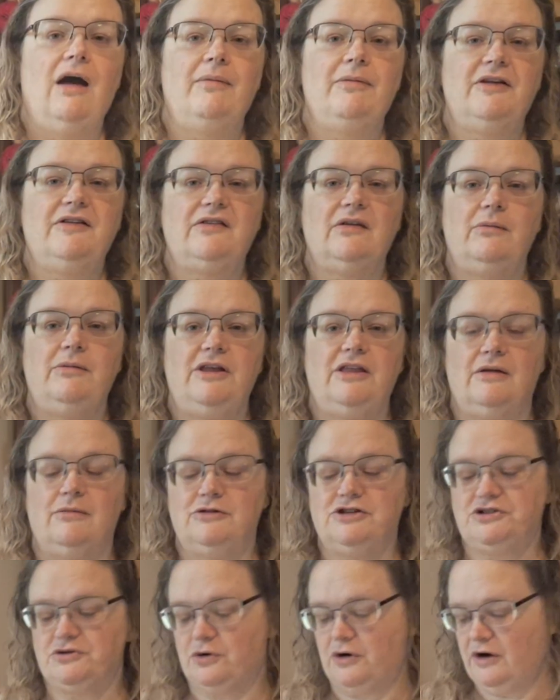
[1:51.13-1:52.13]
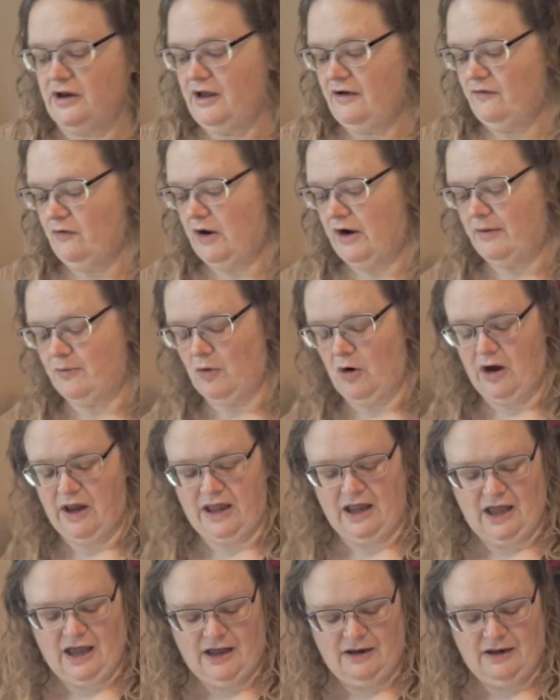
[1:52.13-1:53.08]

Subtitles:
This will be the majority of what I'm working